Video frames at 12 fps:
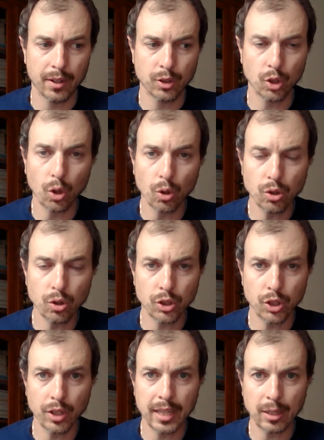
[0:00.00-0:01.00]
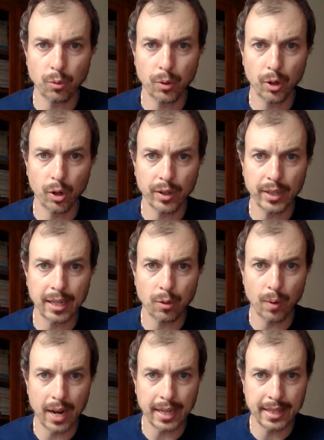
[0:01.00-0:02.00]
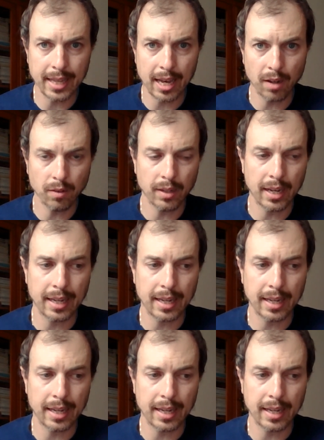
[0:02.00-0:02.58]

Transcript: solution that we're looking right now,